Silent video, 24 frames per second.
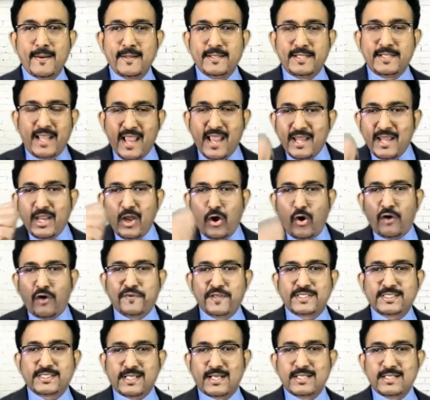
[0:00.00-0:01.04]
The area
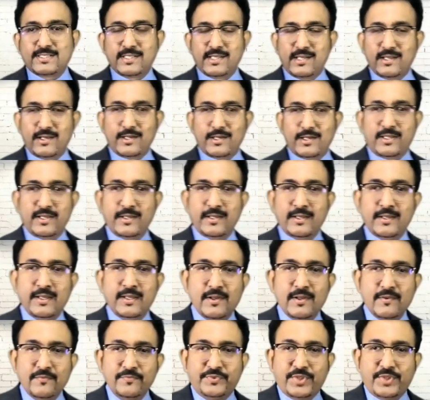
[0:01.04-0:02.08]
office considered
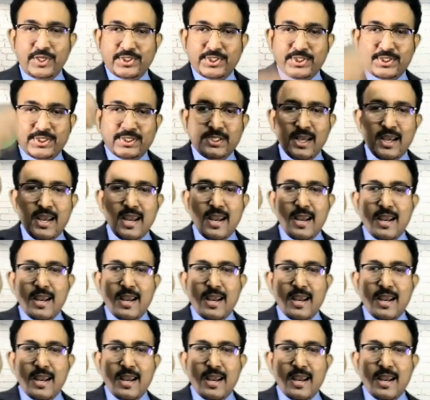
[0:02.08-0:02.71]
this